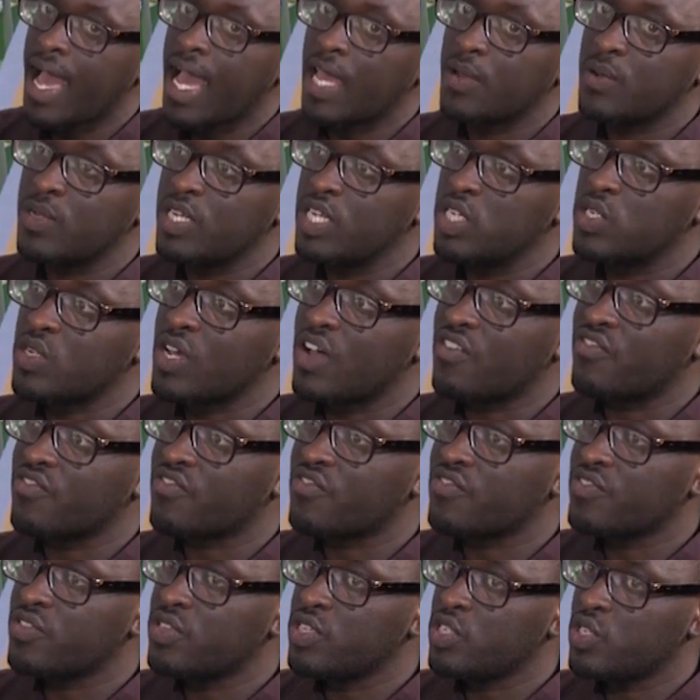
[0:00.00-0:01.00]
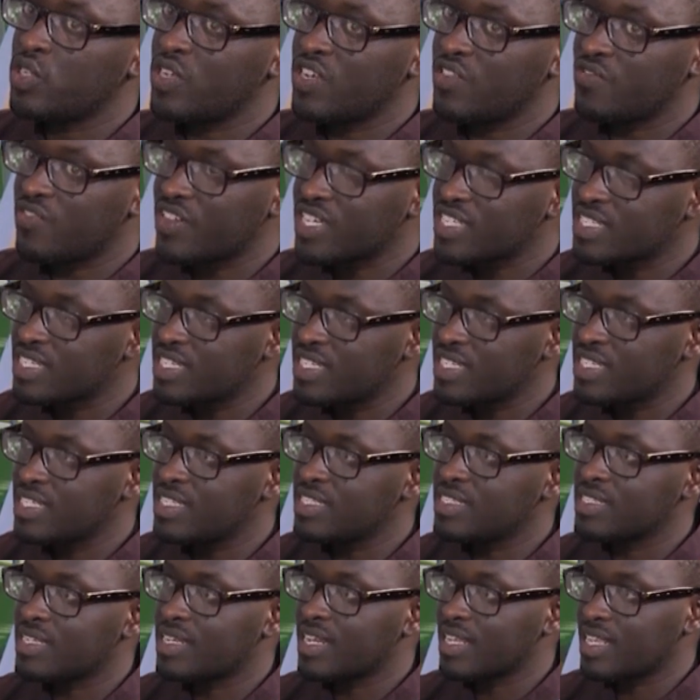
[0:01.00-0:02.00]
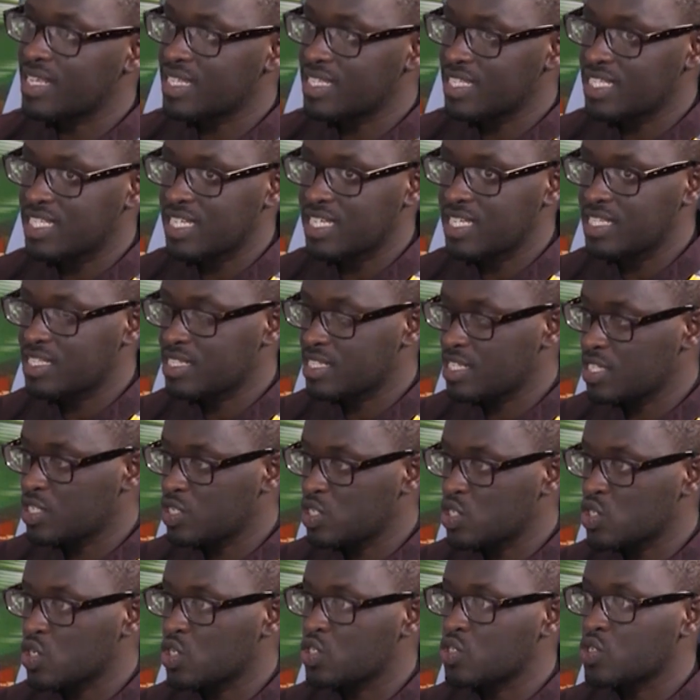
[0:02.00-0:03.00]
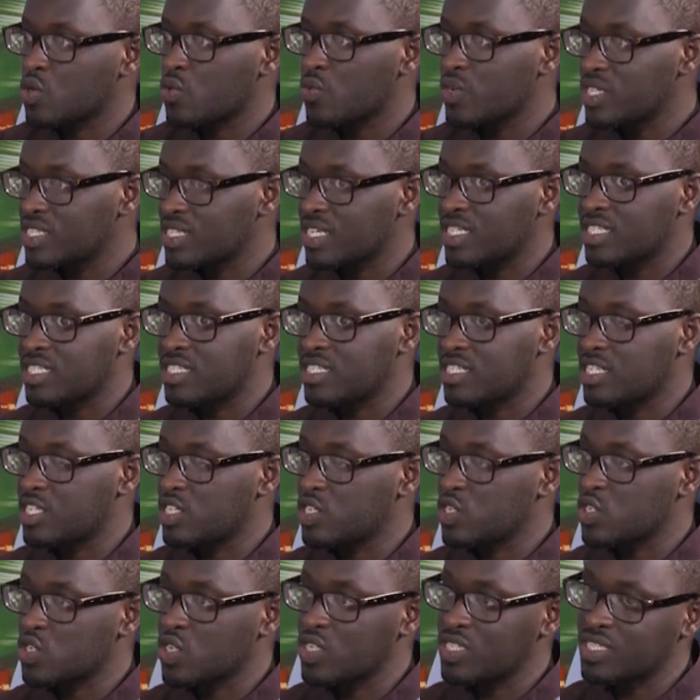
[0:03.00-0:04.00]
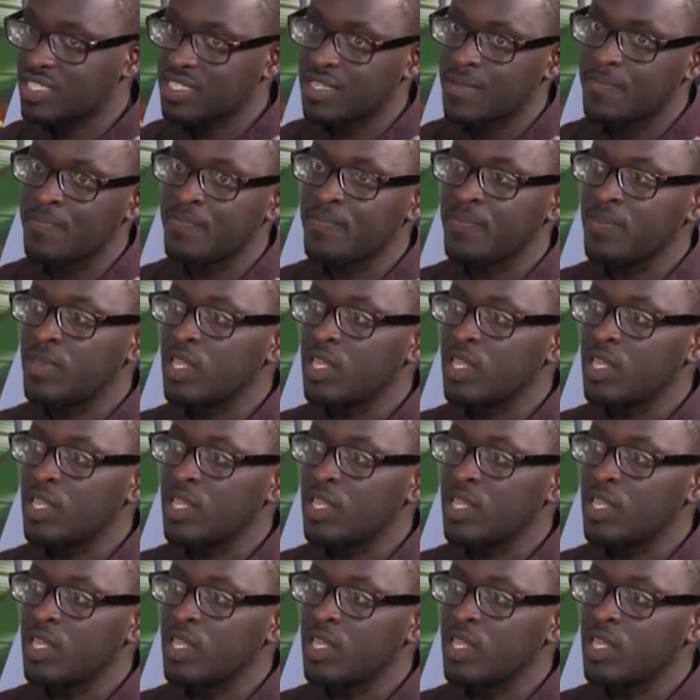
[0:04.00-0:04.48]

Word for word: and we need to have universities and other teaching institutions or research institutions